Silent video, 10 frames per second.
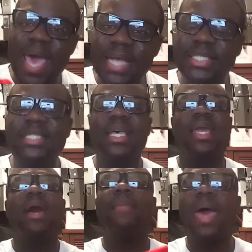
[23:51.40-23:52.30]
asses,
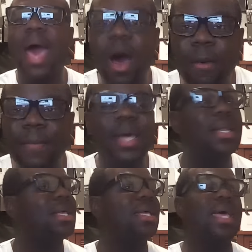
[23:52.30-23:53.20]
and I'm out.
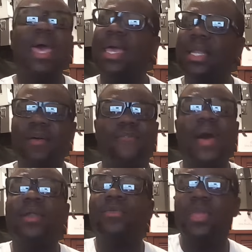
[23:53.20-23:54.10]
But, hey, look,
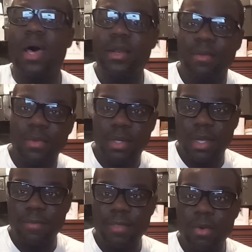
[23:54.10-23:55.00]
final thought.
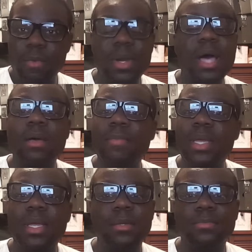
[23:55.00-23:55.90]
Look, we're not going to
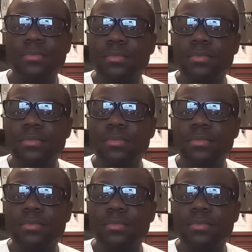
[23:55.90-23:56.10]
be,